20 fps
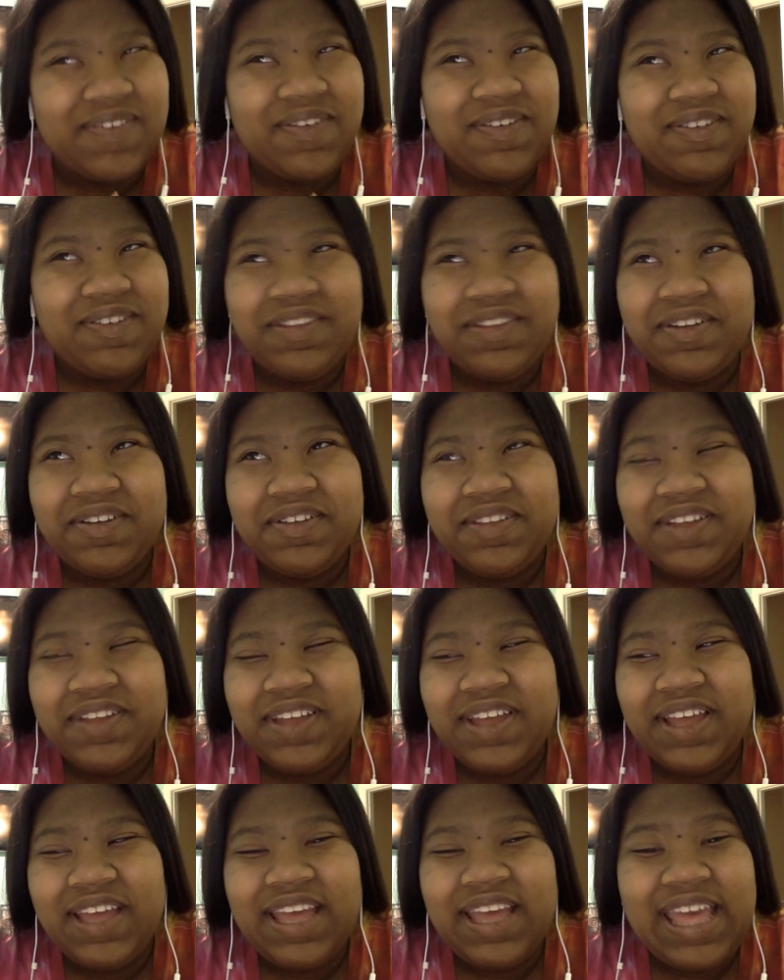we were
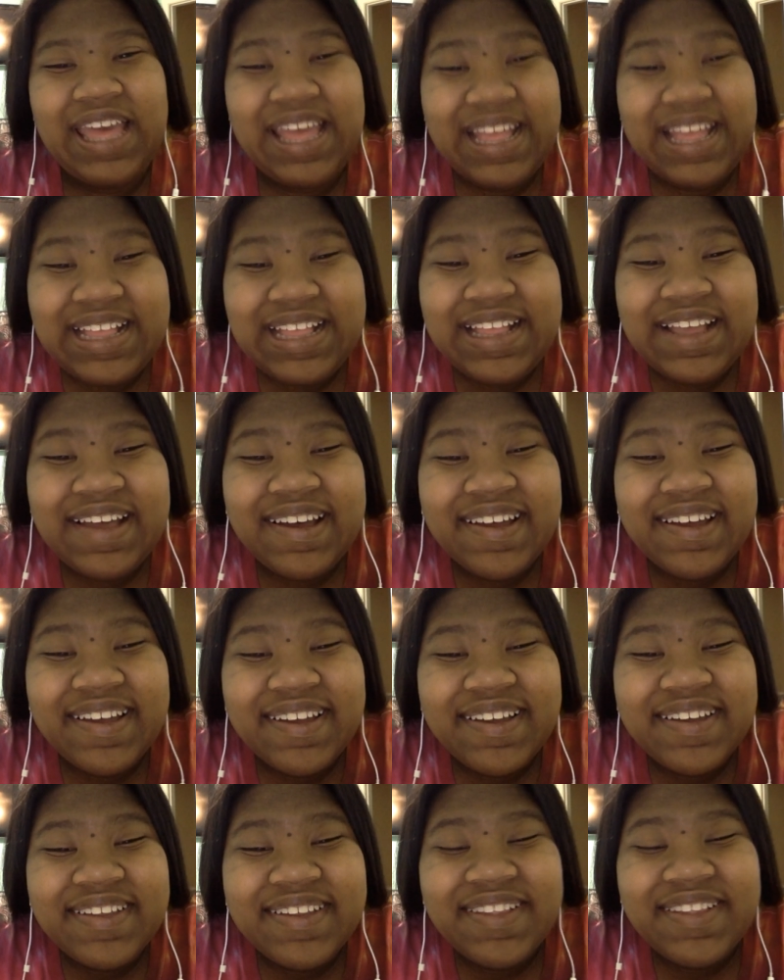literally in
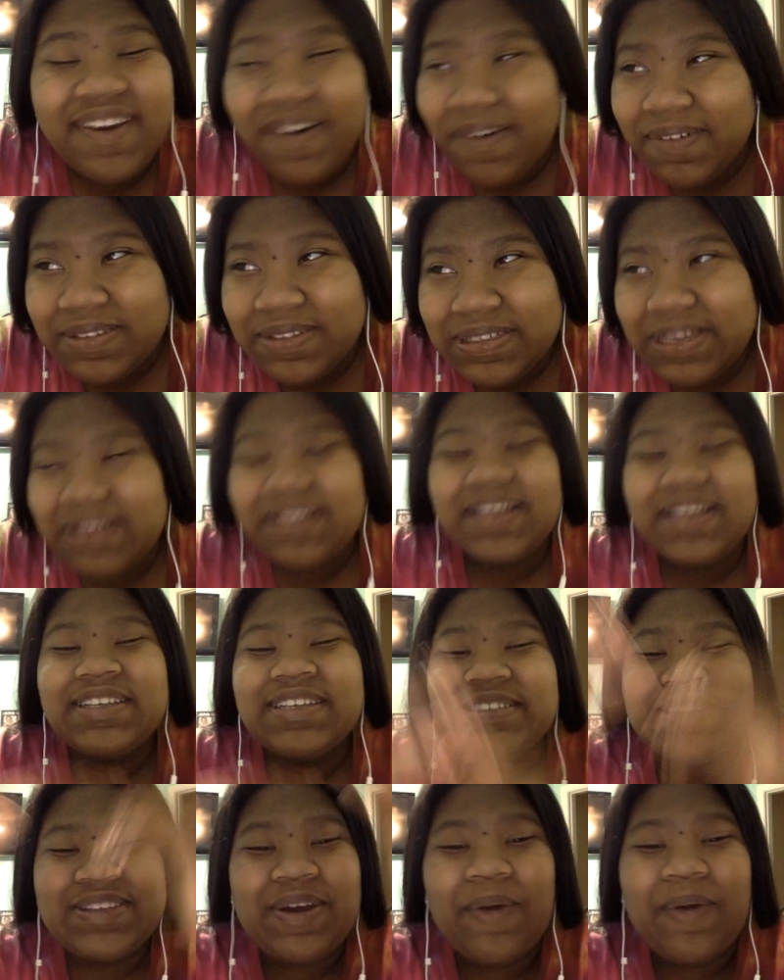the hotel, like
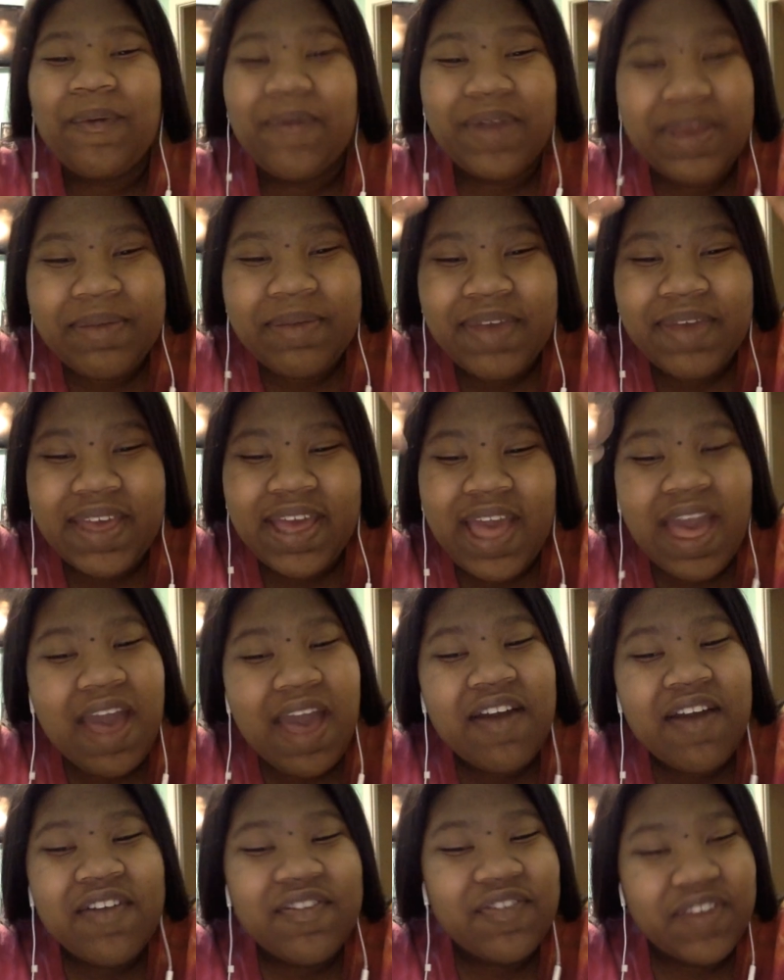screaming,
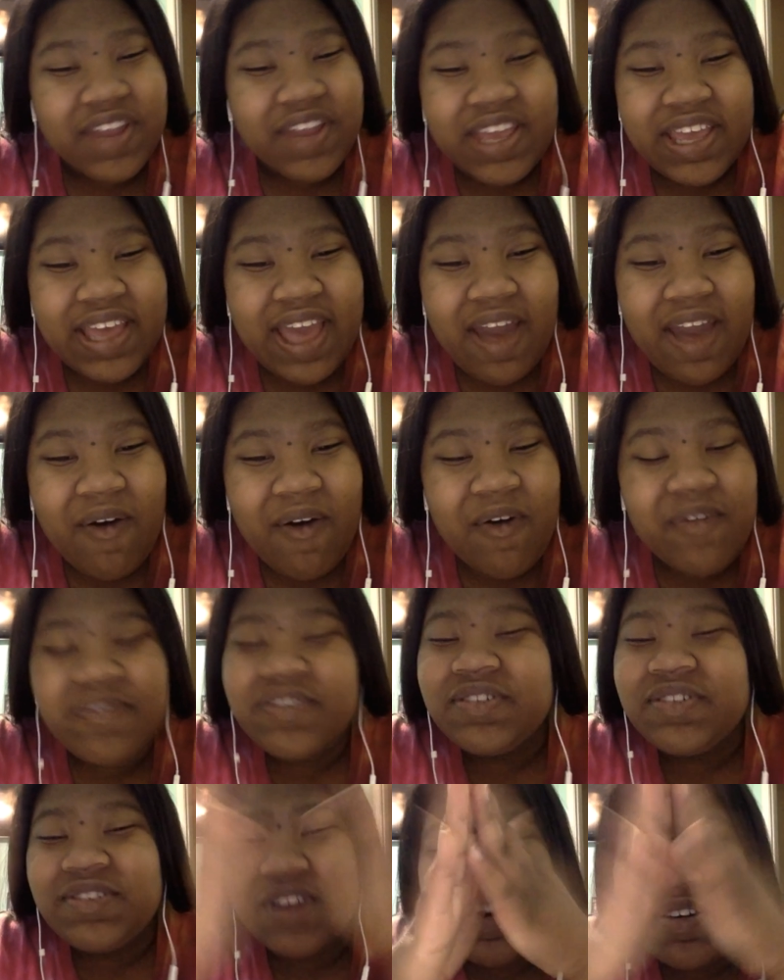freaking out
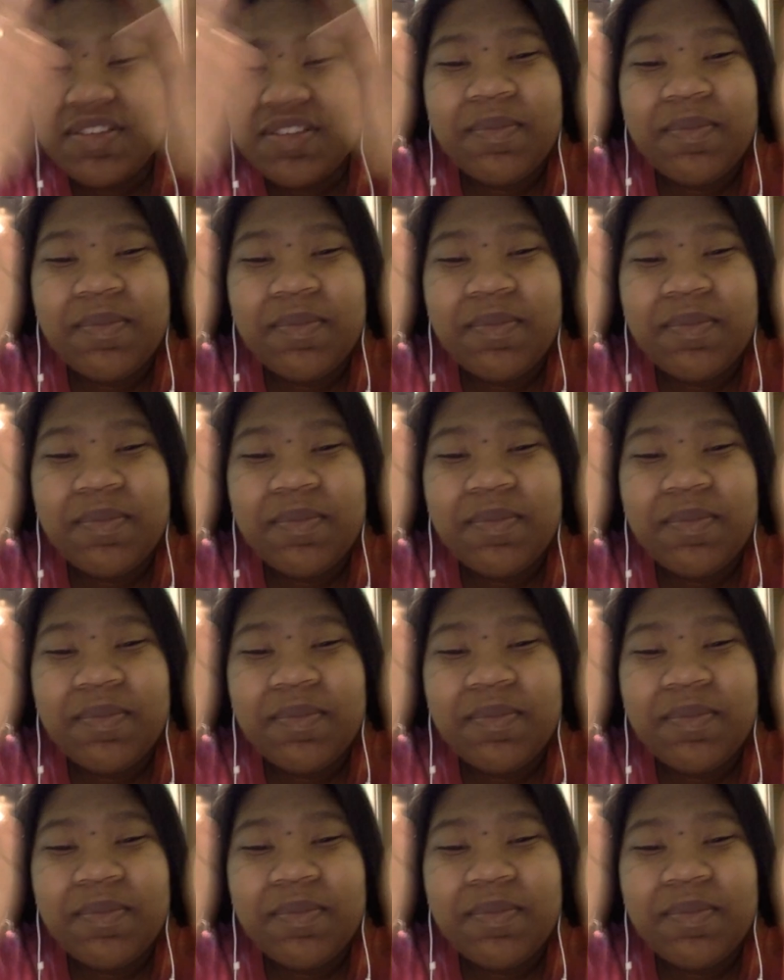over Doug